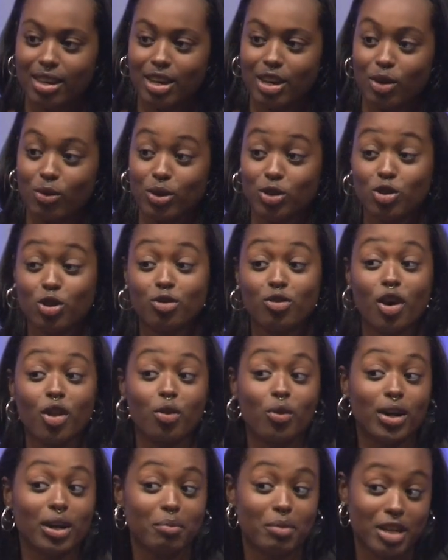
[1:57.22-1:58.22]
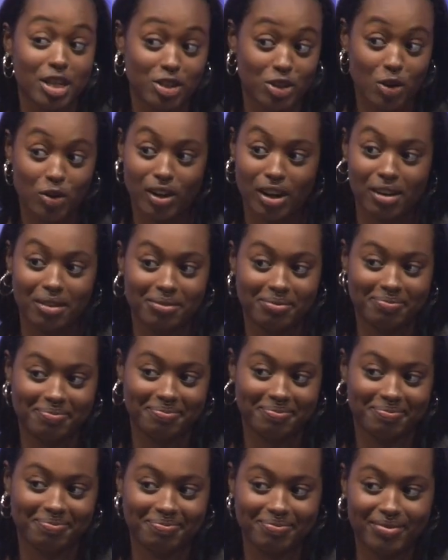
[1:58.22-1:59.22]
We drove all the way to Minnesota
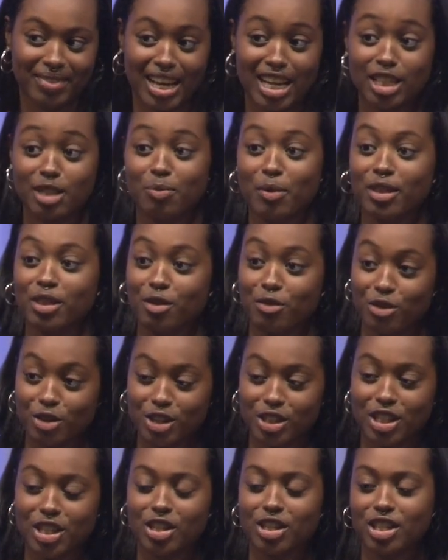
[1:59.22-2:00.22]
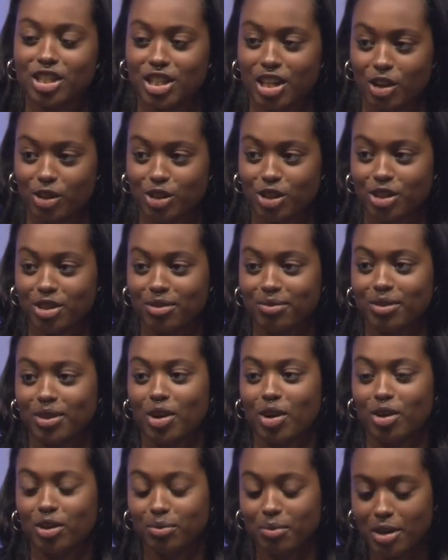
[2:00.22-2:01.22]
and spent the first year in a shelter
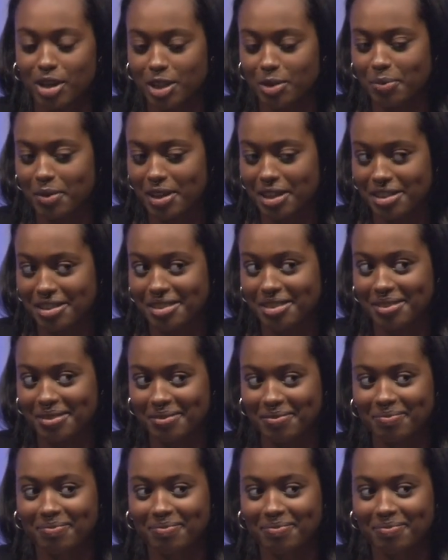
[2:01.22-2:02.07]
called Mary's Place